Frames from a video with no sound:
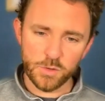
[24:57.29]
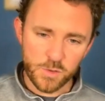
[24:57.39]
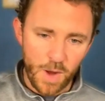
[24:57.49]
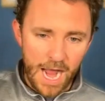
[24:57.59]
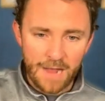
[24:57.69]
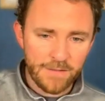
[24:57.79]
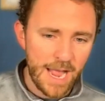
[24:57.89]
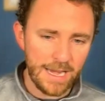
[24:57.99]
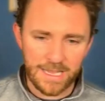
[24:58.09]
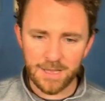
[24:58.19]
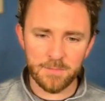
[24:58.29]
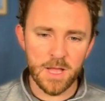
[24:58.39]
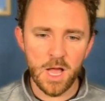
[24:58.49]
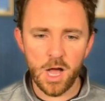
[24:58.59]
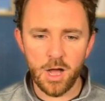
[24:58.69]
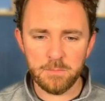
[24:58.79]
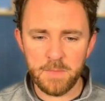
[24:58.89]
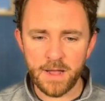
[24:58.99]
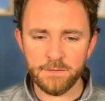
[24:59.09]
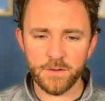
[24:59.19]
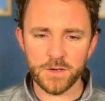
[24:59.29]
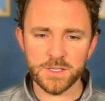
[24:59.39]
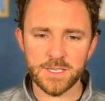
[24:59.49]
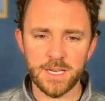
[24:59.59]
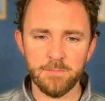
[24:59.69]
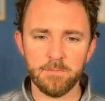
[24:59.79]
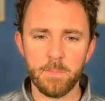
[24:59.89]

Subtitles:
So I've got him on my first team.